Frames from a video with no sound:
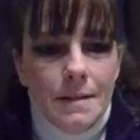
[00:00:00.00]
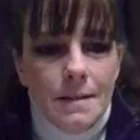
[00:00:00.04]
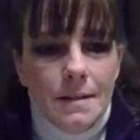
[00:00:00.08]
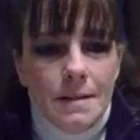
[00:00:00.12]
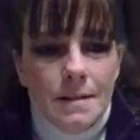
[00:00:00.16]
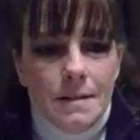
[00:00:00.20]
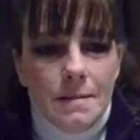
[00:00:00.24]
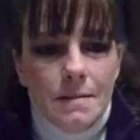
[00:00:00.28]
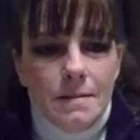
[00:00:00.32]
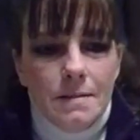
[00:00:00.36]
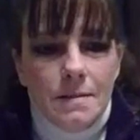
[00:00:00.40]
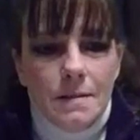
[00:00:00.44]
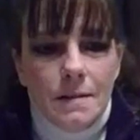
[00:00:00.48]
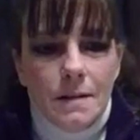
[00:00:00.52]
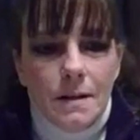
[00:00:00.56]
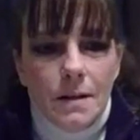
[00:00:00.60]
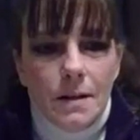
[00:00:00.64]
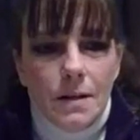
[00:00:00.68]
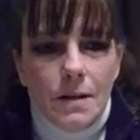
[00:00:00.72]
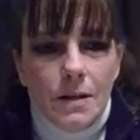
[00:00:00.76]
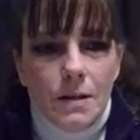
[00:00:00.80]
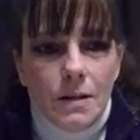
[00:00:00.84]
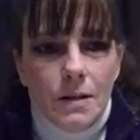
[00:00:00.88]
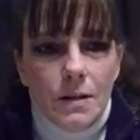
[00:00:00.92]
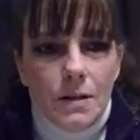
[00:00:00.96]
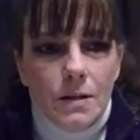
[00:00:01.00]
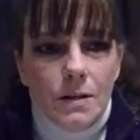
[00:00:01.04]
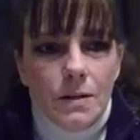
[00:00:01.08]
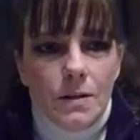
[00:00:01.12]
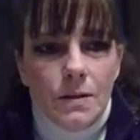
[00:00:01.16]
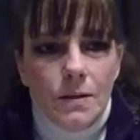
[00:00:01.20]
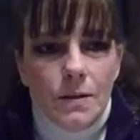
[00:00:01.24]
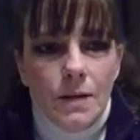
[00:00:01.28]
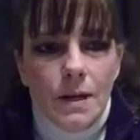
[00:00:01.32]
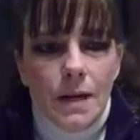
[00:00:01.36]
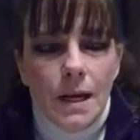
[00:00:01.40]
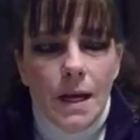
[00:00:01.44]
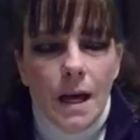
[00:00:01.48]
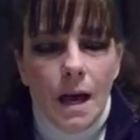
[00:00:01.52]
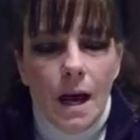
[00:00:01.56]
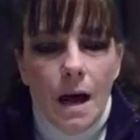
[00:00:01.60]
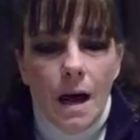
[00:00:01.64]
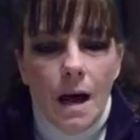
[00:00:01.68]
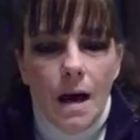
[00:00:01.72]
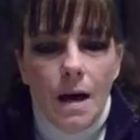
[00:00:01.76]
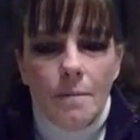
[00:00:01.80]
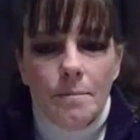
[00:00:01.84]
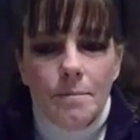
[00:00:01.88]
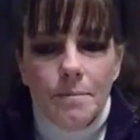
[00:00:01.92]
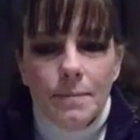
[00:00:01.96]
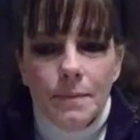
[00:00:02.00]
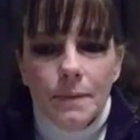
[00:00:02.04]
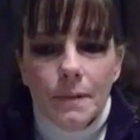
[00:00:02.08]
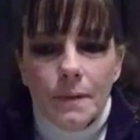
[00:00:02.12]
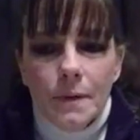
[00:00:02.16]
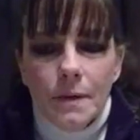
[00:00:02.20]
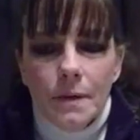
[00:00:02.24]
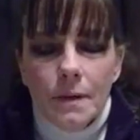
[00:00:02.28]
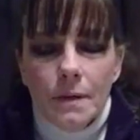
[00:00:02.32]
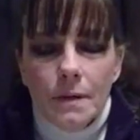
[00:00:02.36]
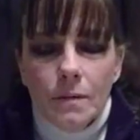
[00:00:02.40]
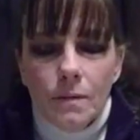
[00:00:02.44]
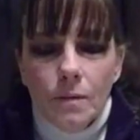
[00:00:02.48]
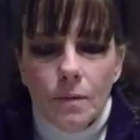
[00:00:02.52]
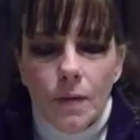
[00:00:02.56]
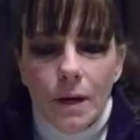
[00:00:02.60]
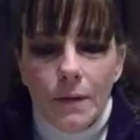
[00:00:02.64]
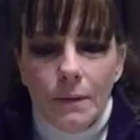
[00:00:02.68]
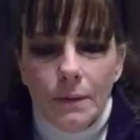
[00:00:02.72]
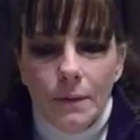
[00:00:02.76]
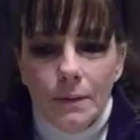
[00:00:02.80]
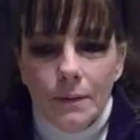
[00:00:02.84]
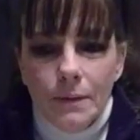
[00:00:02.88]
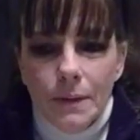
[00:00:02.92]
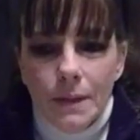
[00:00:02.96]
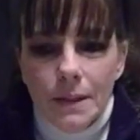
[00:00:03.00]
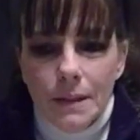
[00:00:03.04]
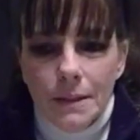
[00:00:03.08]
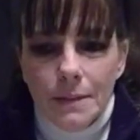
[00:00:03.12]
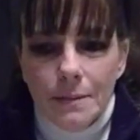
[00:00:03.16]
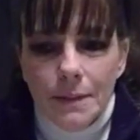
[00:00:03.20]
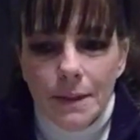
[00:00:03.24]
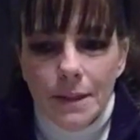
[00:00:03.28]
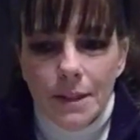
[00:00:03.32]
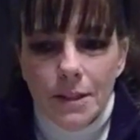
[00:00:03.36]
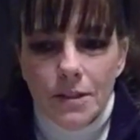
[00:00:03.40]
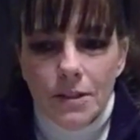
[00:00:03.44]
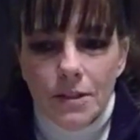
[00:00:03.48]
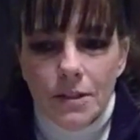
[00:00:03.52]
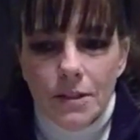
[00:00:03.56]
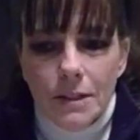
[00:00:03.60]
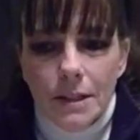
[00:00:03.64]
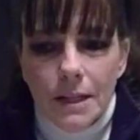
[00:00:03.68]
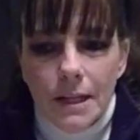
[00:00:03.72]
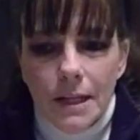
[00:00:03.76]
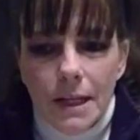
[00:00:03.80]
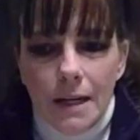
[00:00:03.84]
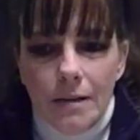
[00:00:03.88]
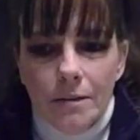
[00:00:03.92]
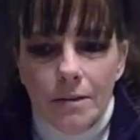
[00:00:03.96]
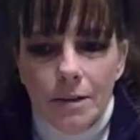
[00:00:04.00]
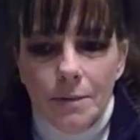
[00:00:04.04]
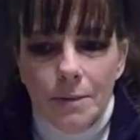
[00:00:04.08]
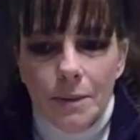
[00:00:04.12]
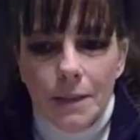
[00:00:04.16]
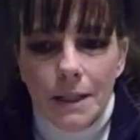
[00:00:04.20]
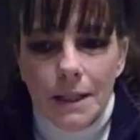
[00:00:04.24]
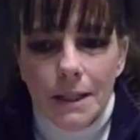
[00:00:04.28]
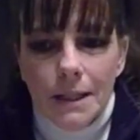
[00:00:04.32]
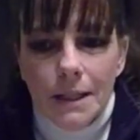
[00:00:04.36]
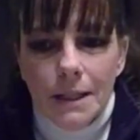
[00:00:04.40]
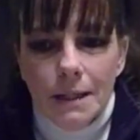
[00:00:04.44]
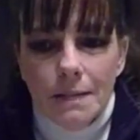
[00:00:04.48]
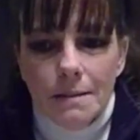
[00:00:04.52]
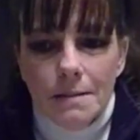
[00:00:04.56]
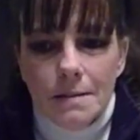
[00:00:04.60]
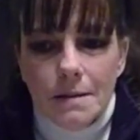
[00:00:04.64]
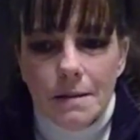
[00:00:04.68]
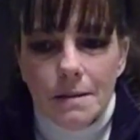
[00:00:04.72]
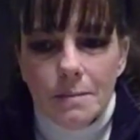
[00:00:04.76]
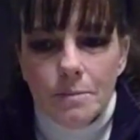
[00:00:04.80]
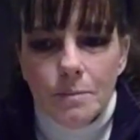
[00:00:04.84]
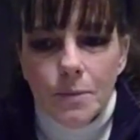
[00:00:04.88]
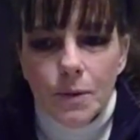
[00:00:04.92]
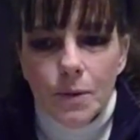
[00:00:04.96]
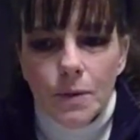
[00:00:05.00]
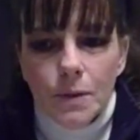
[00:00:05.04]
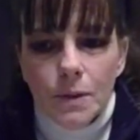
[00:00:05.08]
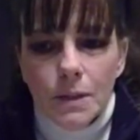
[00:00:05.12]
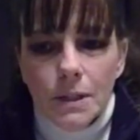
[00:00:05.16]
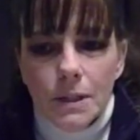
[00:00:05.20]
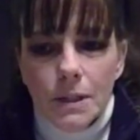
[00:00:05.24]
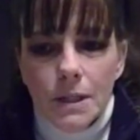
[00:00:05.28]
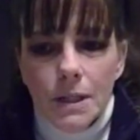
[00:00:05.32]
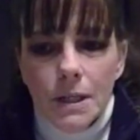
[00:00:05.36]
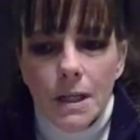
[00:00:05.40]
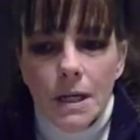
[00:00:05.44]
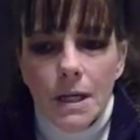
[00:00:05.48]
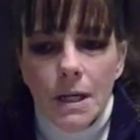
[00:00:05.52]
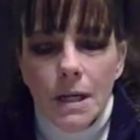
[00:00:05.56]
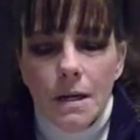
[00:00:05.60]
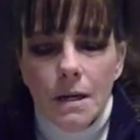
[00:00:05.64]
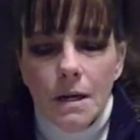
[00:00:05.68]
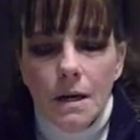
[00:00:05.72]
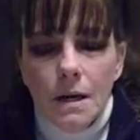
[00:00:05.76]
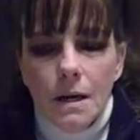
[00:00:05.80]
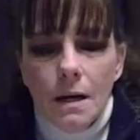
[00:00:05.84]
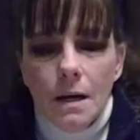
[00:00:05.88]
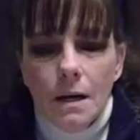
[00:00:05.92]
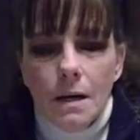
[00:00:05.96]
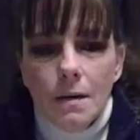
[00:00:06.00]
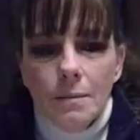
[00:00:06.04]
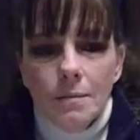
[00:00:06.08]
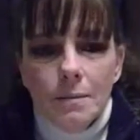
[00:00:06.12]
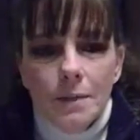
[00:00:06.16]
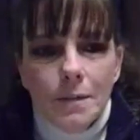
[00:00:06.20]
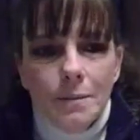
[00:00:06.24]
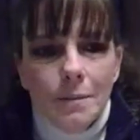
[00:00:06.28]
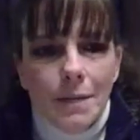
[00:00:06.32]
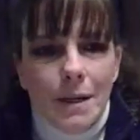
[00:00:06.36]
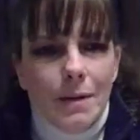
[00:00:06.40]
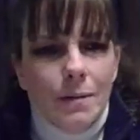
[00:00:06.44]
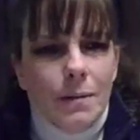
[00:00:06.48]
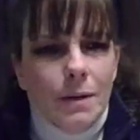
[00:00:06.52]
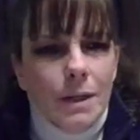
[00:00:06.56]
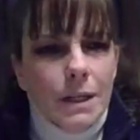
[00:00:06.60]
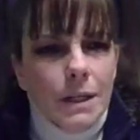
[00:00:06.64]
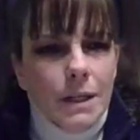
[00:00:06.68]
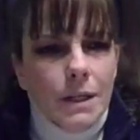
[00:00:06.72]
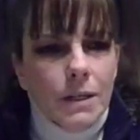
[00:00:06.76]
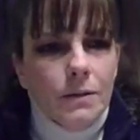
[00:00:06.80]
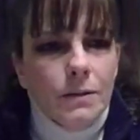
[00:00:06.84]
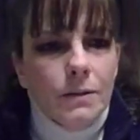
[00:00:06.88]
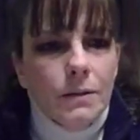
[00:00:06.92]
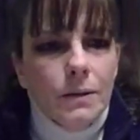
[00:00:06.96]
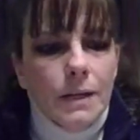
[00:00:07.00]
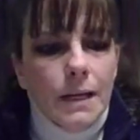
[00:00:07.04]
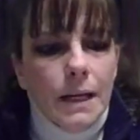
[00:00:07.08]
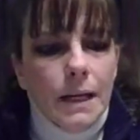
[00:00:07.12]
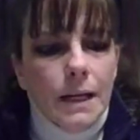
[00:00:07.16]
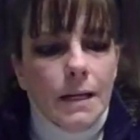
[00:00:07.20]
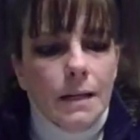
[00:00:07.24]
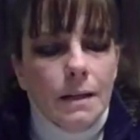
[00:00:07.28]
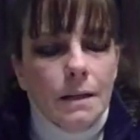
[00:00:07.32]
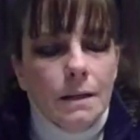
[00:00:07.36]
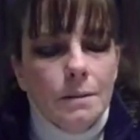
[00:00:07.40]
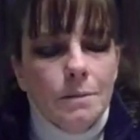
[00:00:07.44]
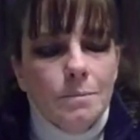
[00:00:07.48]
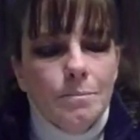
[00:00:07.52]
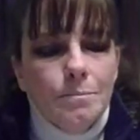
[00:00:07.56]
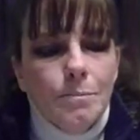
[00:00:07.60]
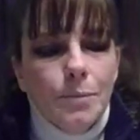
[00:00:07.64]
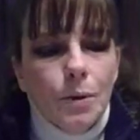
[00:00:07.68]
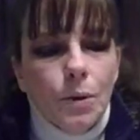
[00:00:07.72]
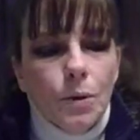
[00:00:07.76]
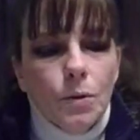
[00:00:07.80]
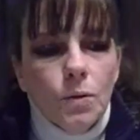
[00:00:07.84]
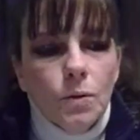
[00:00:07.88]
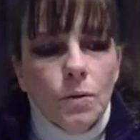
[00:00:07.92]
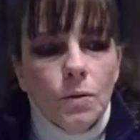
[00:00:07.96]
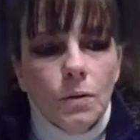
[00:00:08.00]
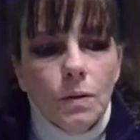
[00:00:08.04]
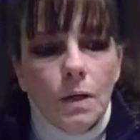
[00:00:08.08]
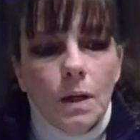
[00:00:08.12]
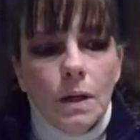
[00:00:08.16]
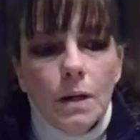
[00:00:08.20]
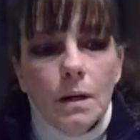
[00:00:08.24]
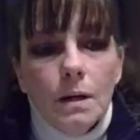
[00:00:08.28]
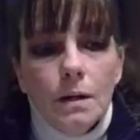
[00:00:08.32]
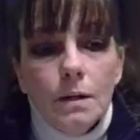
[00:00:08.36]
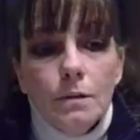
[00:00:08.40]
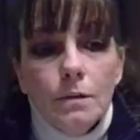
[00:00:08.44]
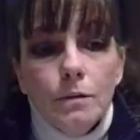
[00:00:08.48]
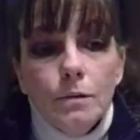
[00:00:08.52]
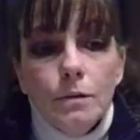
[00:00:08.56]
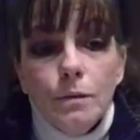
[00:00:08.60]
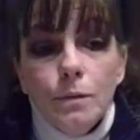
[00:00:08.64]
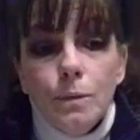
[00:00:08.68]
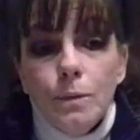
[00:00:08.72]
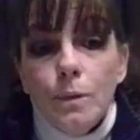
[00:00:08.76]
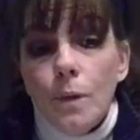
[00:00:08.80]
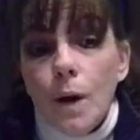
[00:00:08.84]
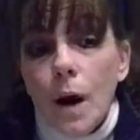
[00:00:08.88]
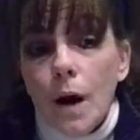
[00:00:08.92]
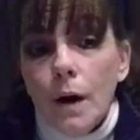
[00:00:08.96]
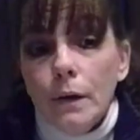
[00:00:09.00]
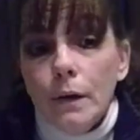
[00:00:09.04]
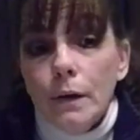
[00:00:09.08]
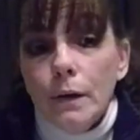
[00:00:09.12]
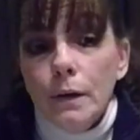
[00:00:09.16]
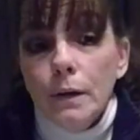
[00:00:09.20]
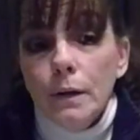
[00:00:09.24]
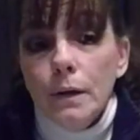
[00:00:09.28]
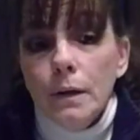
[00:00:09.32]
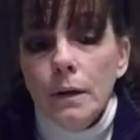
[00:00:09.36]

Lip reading: So while we wait to make sure that everybody gets on board, you may want to go get a bowl of water